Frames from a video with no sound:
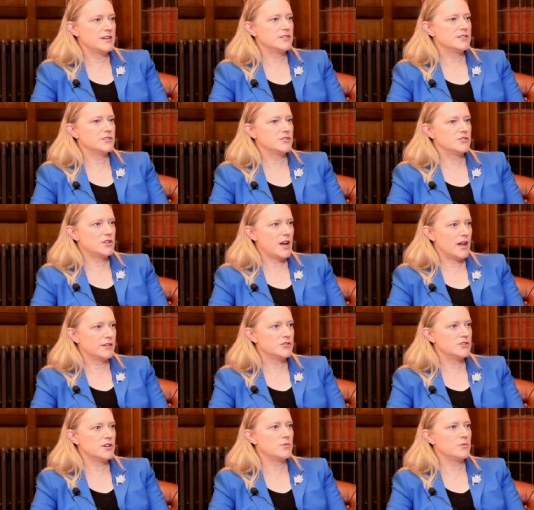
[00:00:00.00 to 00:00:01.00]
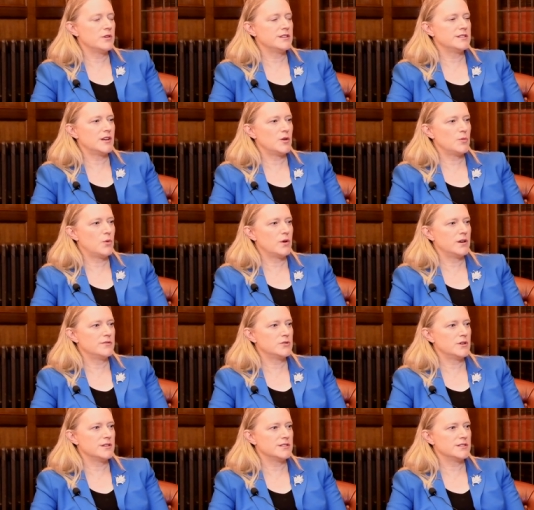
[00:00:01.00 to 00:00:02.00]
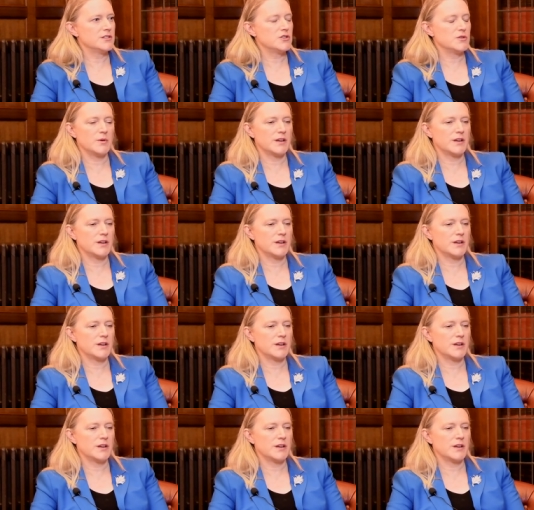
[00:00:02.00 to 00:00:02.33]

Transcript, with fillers: is challenging when it's at a point of transition.